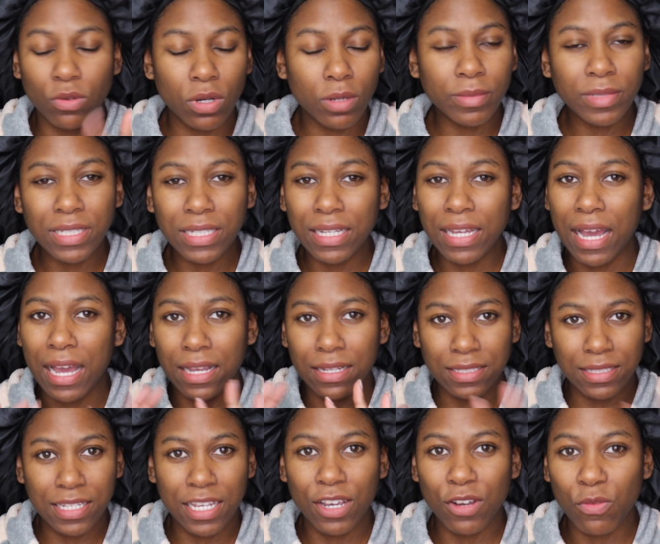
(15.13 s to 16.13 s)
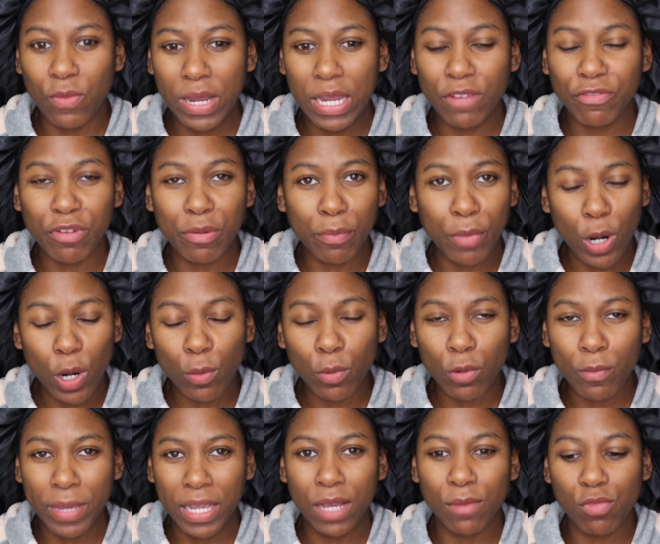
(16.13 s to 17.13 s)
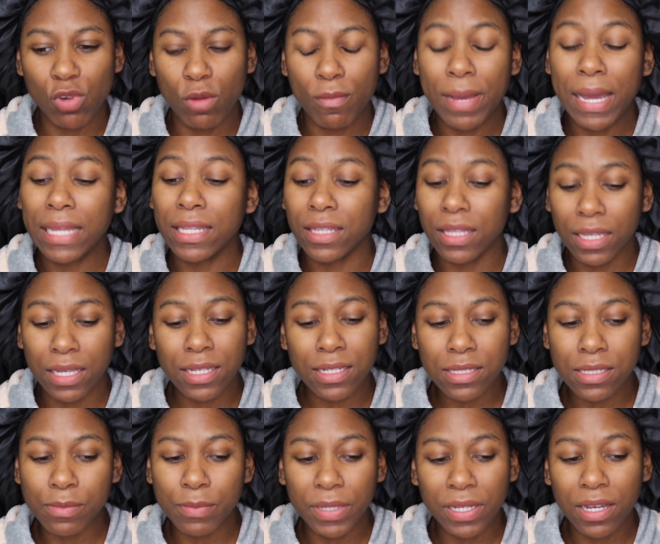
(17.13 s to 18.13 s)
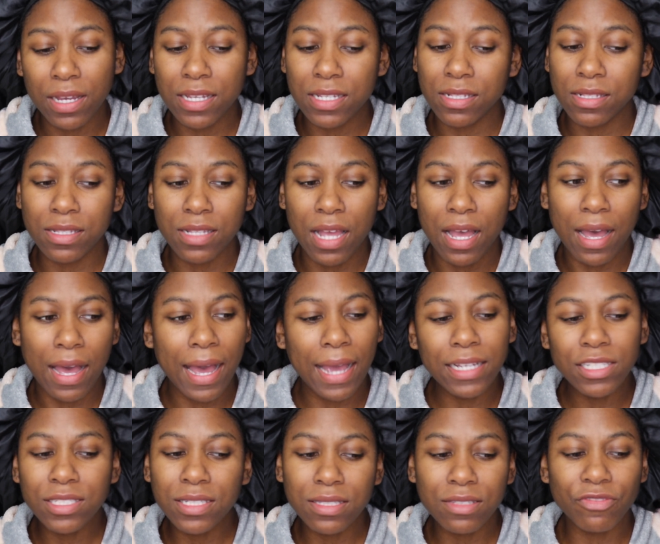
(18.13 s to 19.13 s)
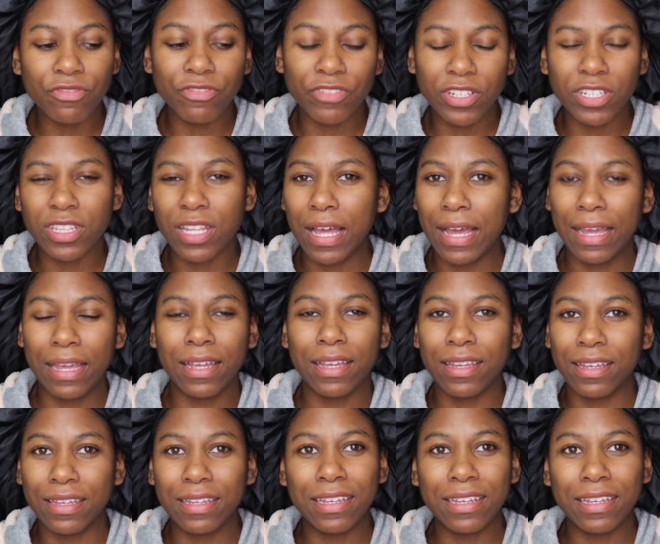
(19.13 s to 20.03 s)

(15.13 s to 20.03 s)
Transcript: normally I stay away from purple makeup on my lids because I just feel like